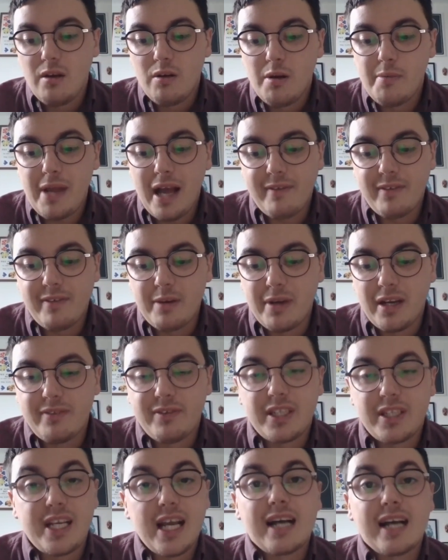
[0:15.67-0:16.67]
we'll be having a bit of
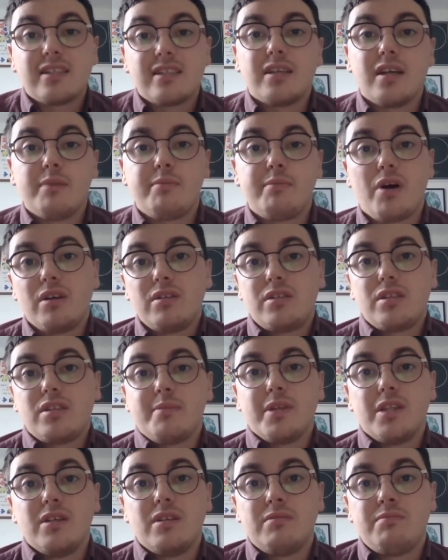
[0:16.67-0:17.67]
a chat about
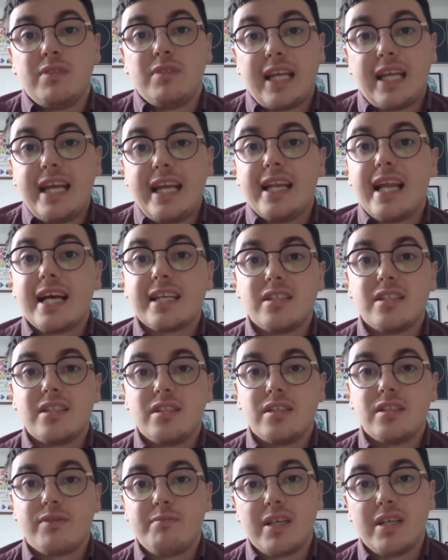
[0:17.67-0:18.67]
some of the key
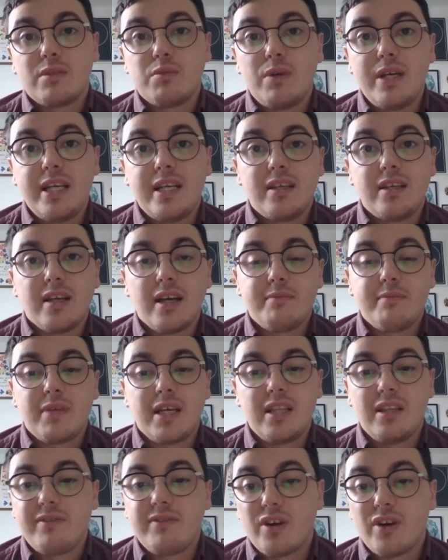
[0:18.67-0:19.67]
lessons from this week
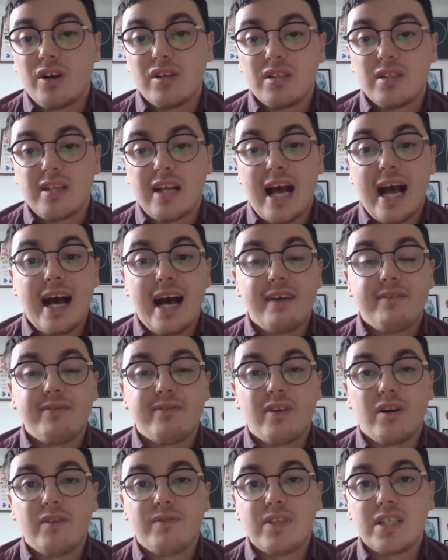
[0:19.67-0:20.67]
in the first half
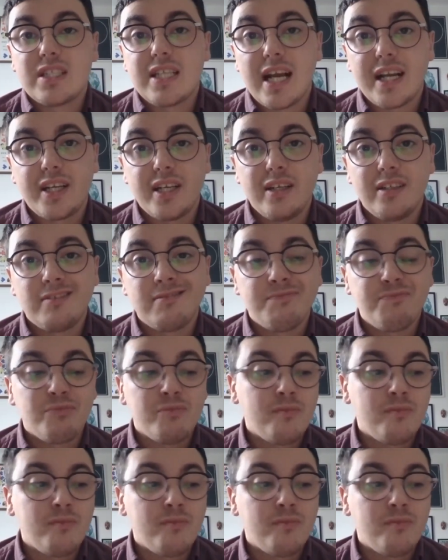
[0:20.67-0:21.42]
of the session,